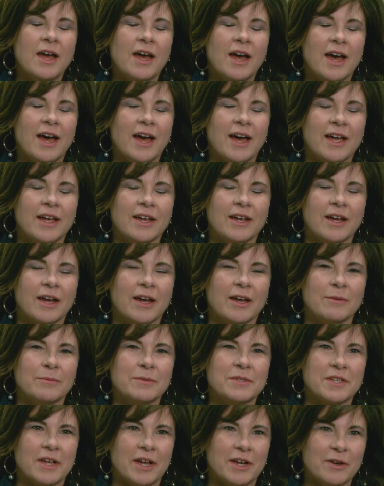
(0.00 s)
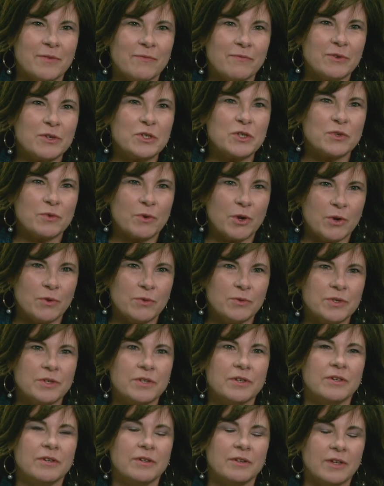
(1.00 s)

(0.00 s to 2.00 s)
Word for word: I um, signed up for Schrodt